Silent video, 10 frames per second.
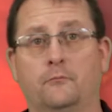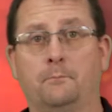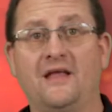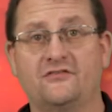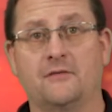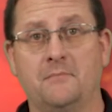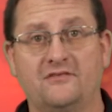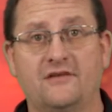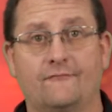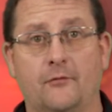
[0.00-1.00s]
basic
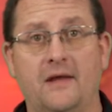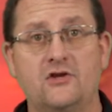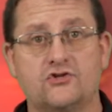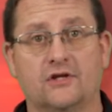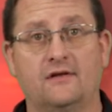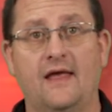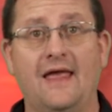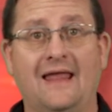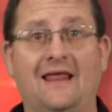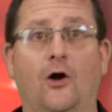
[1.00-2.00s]
misinformation
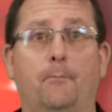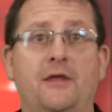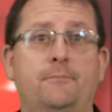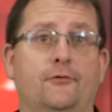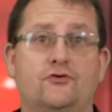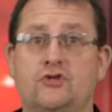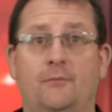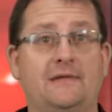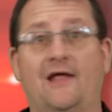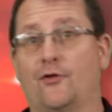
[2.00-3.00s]
and help people
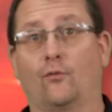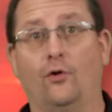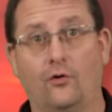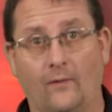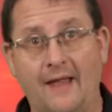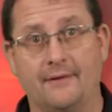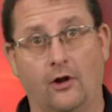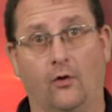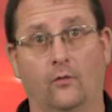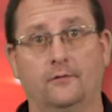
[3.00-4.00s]
jump down the wrong rabbit
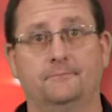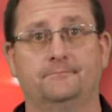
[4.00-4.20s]
hole.